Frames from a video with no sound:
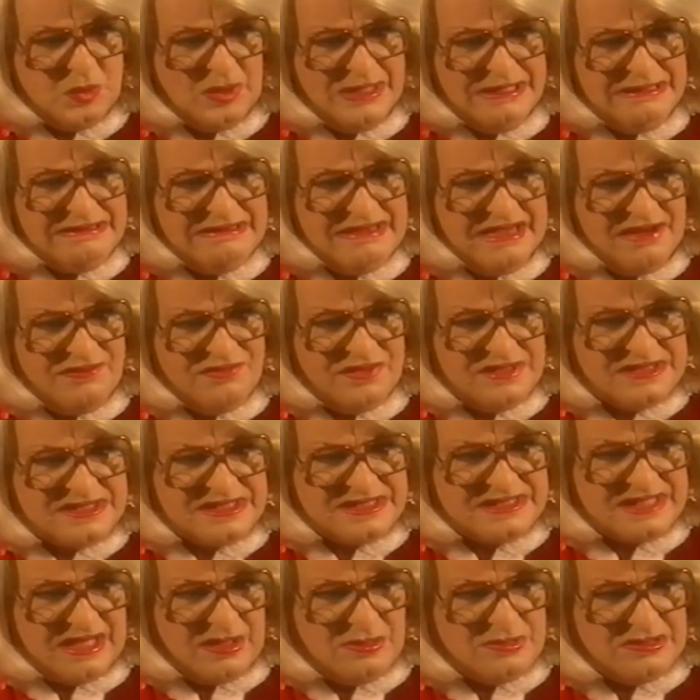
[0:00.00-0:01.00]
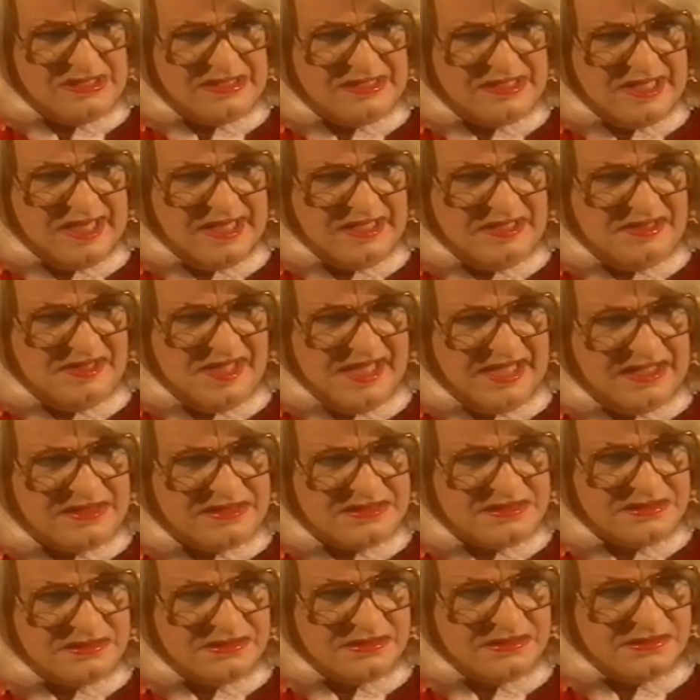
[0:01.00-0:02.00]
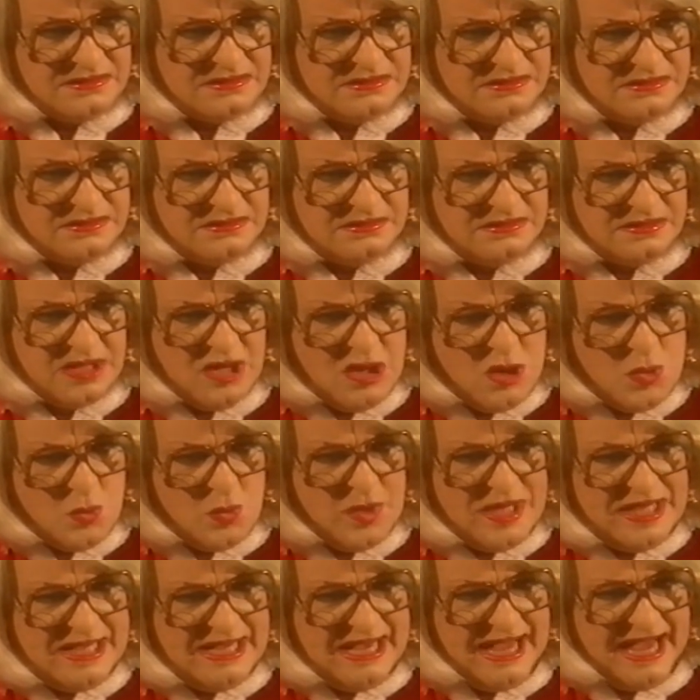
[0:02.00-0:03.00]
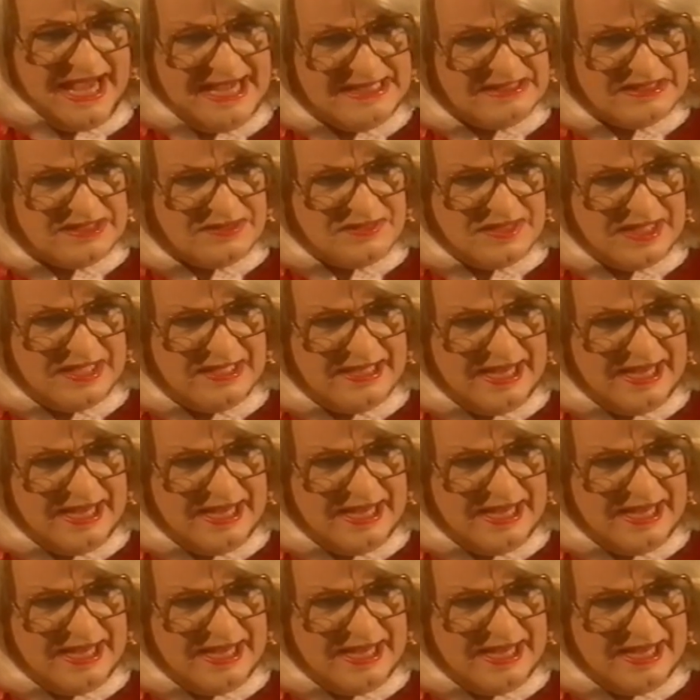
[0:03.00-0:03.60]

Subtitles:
We never sounded like that. We hated their